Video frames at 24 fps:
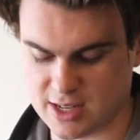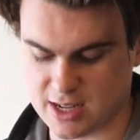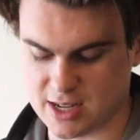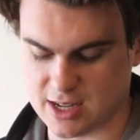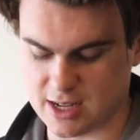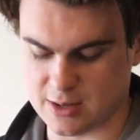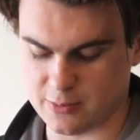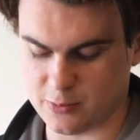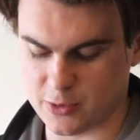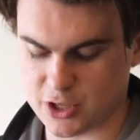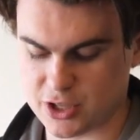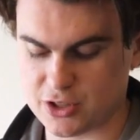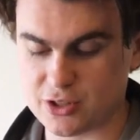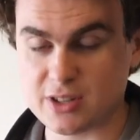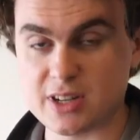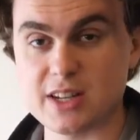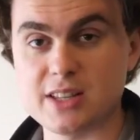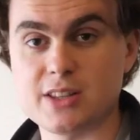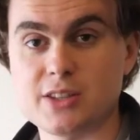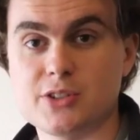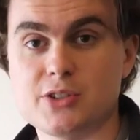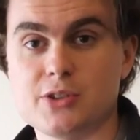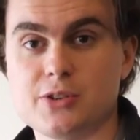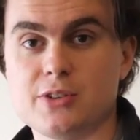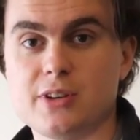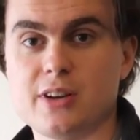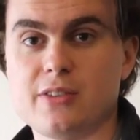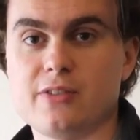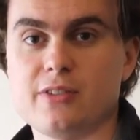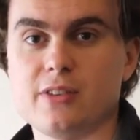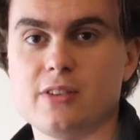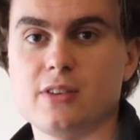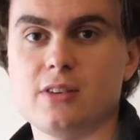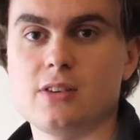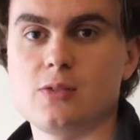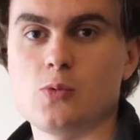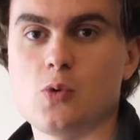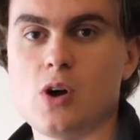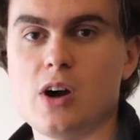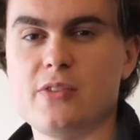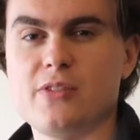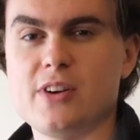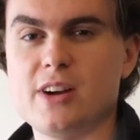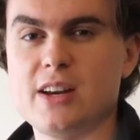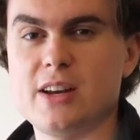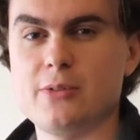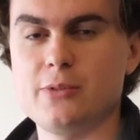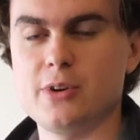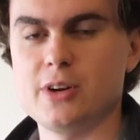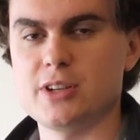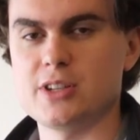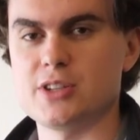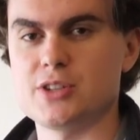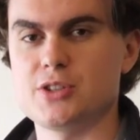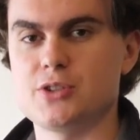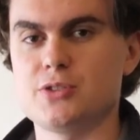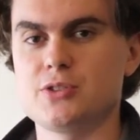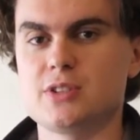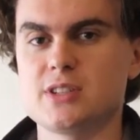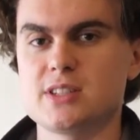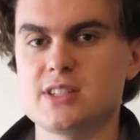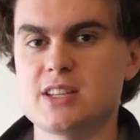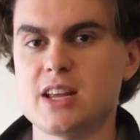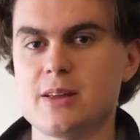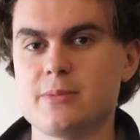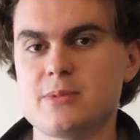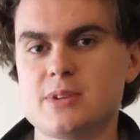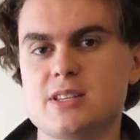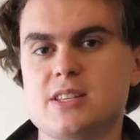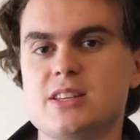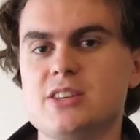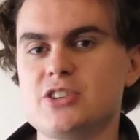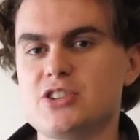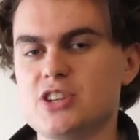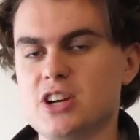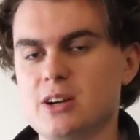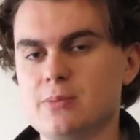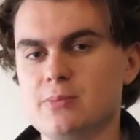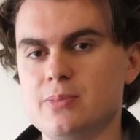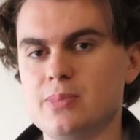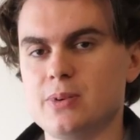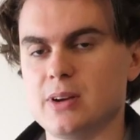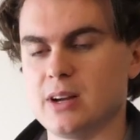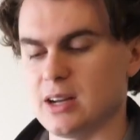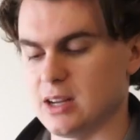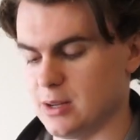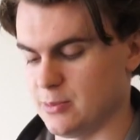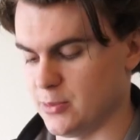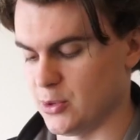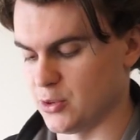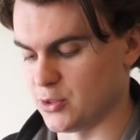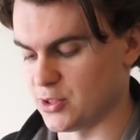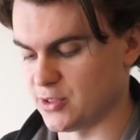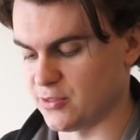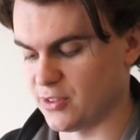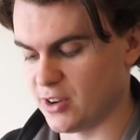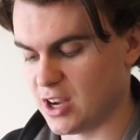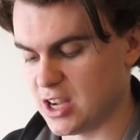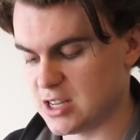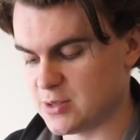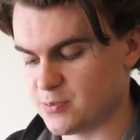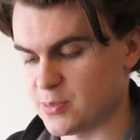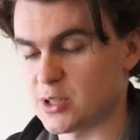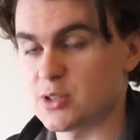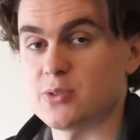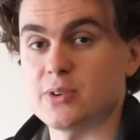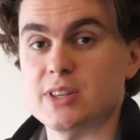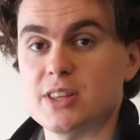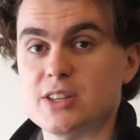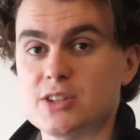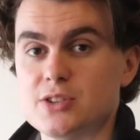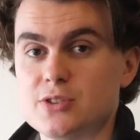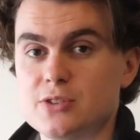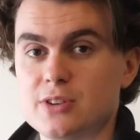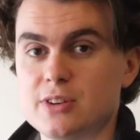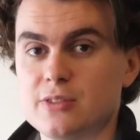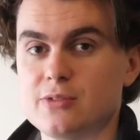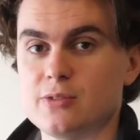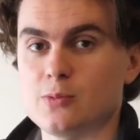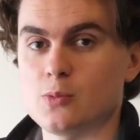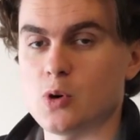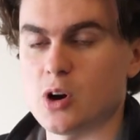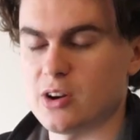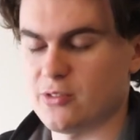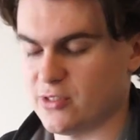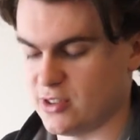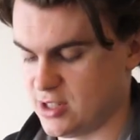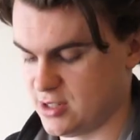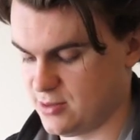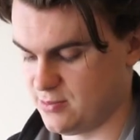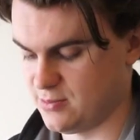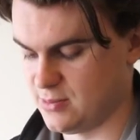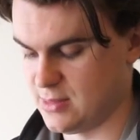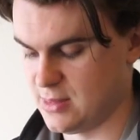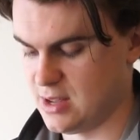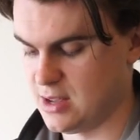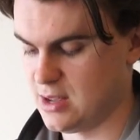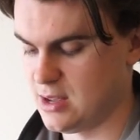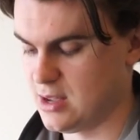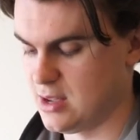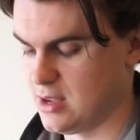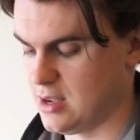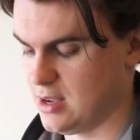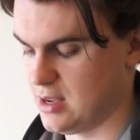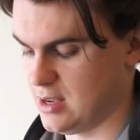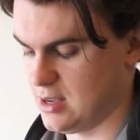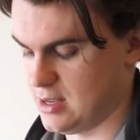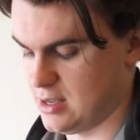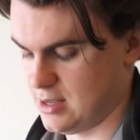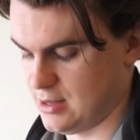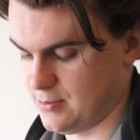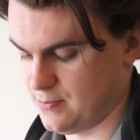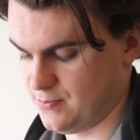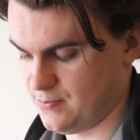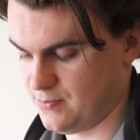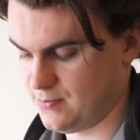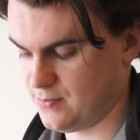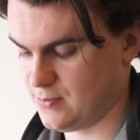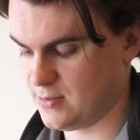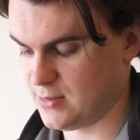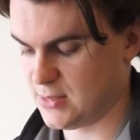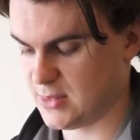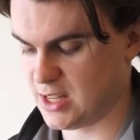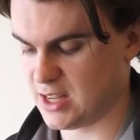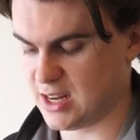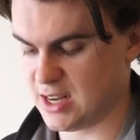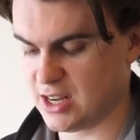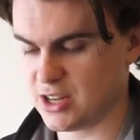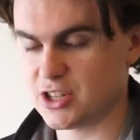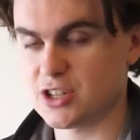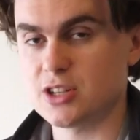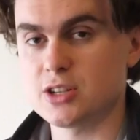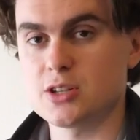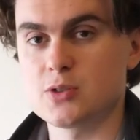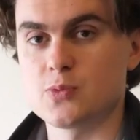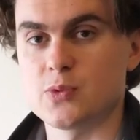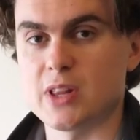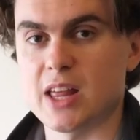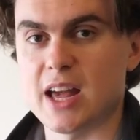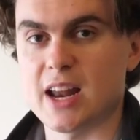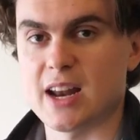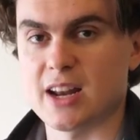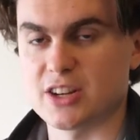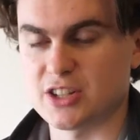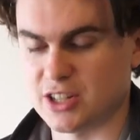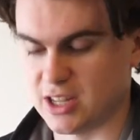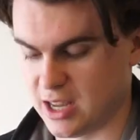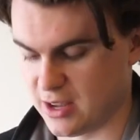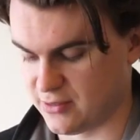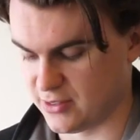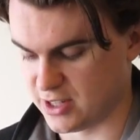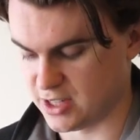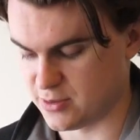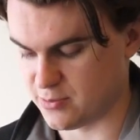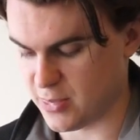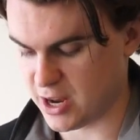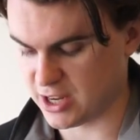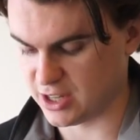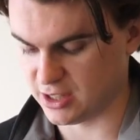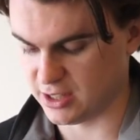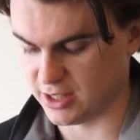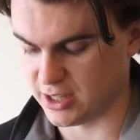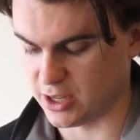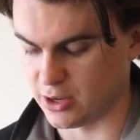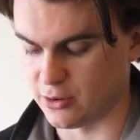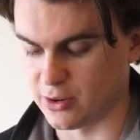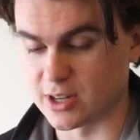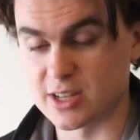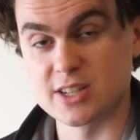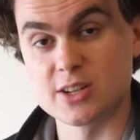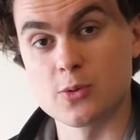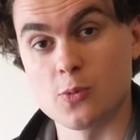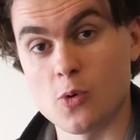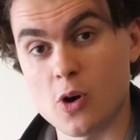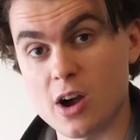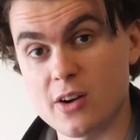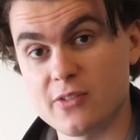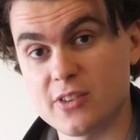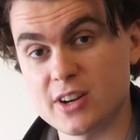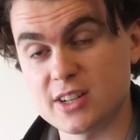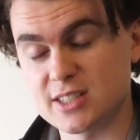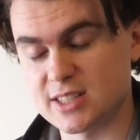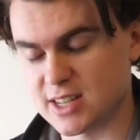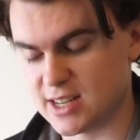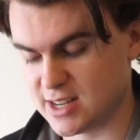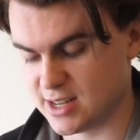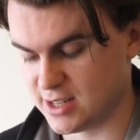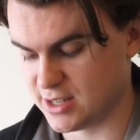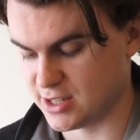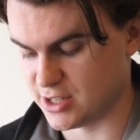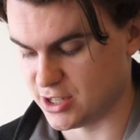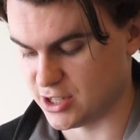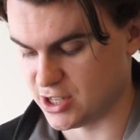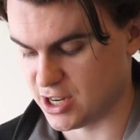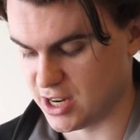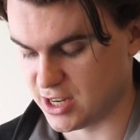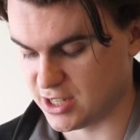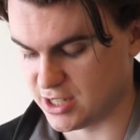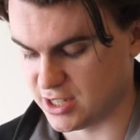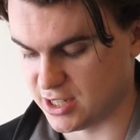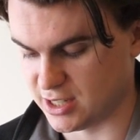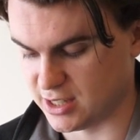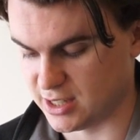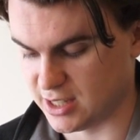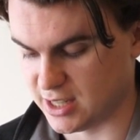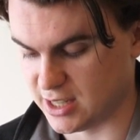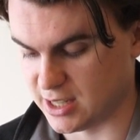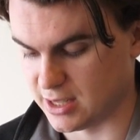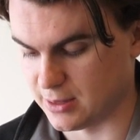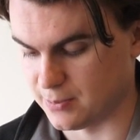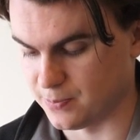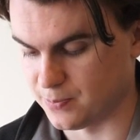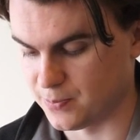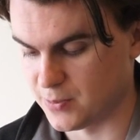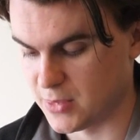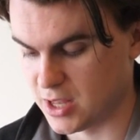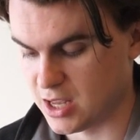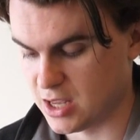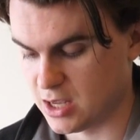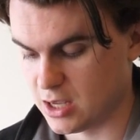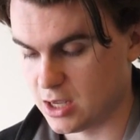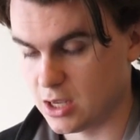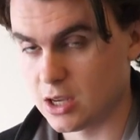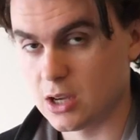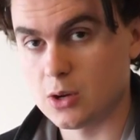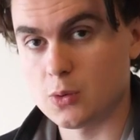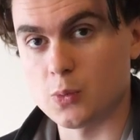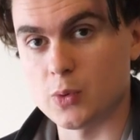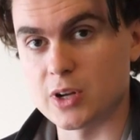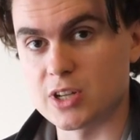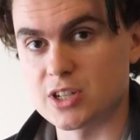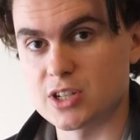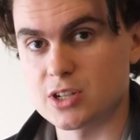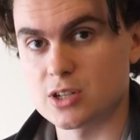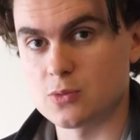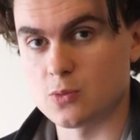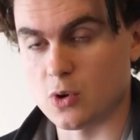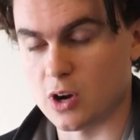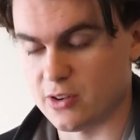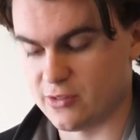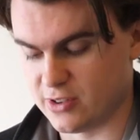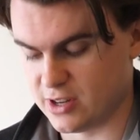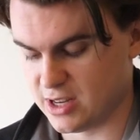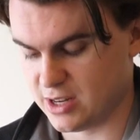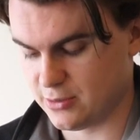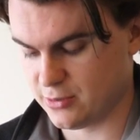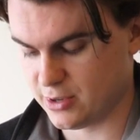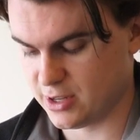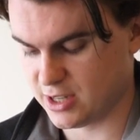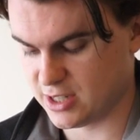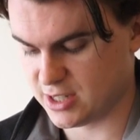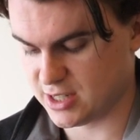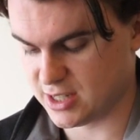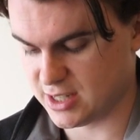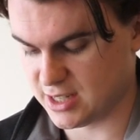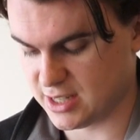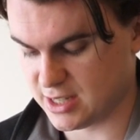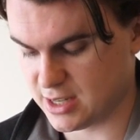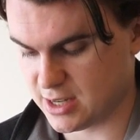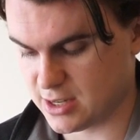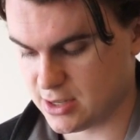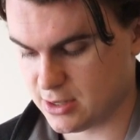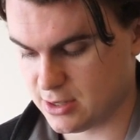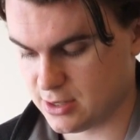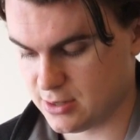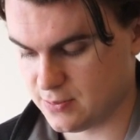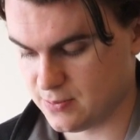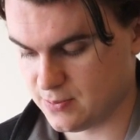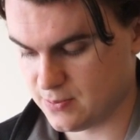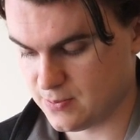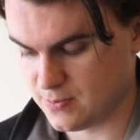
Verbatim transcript: Um, we should not need the two different Wi-Fi networks. It should just seamlessly jump um, your device between the two different Wi-Fi um, connections without actually having to manually go into your Wi-Fi settings and changing the um, which Wi-Fi network it's connected to.